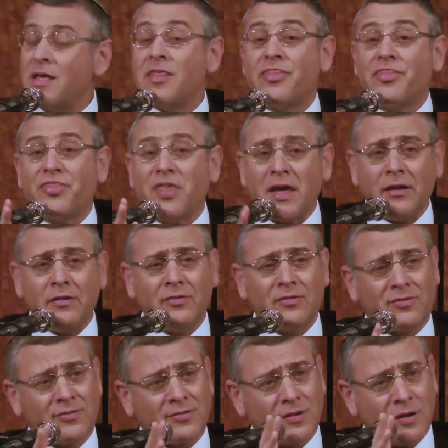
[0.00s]

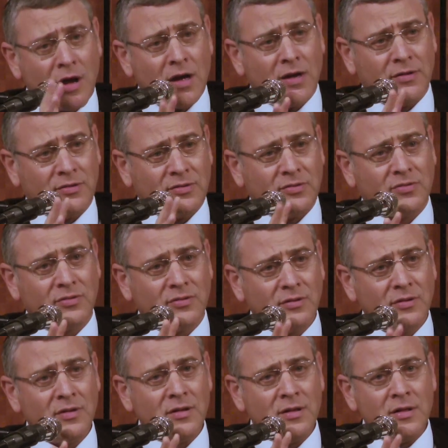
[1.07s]
Thanks God,
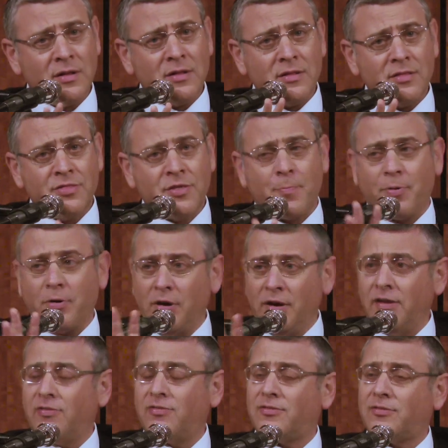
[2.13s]
the
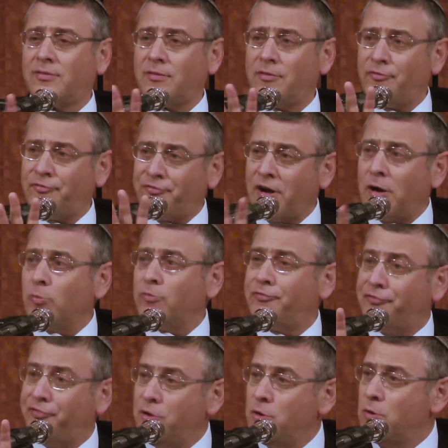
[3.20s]
police found
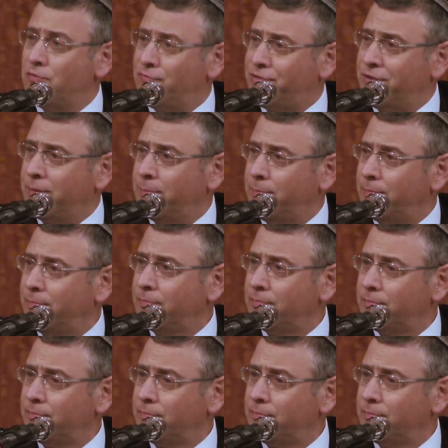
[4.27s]
few of them.